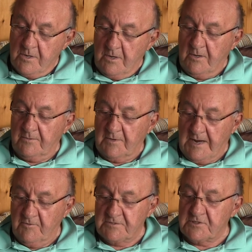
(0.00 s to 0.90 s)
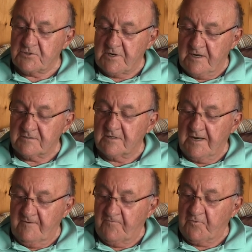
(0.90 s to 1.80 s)
Yeah, I was discharged in
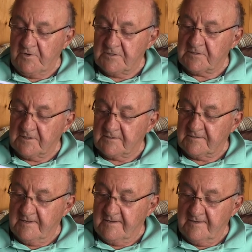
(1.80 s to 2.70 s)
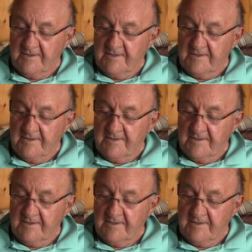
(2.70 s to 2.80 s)
late 46, yeah.